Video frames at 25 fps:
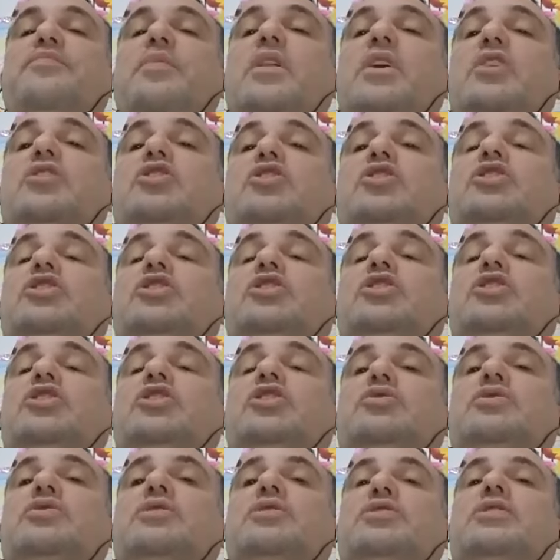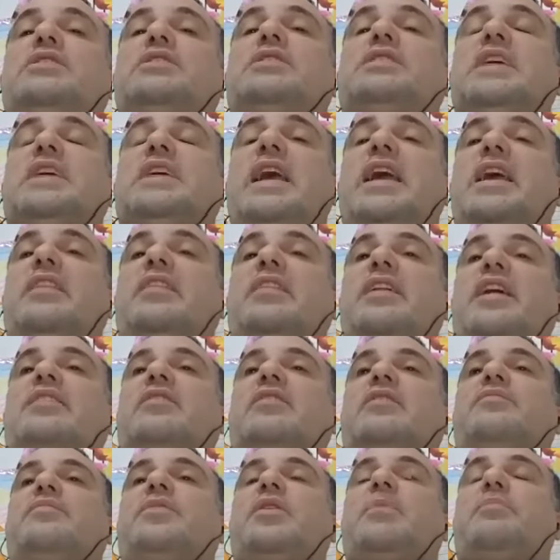Just saying that
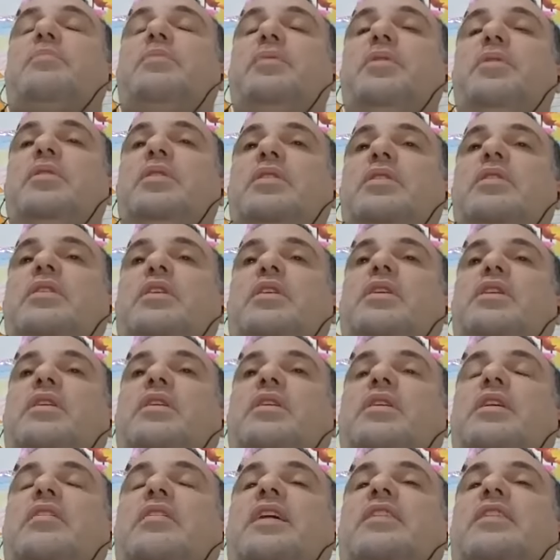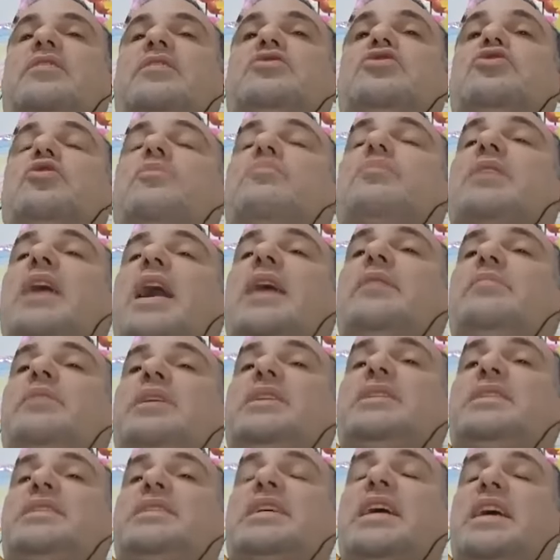the, the that sometime
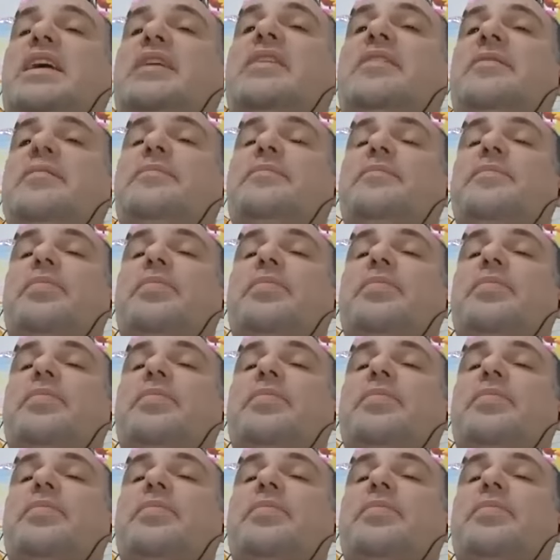they say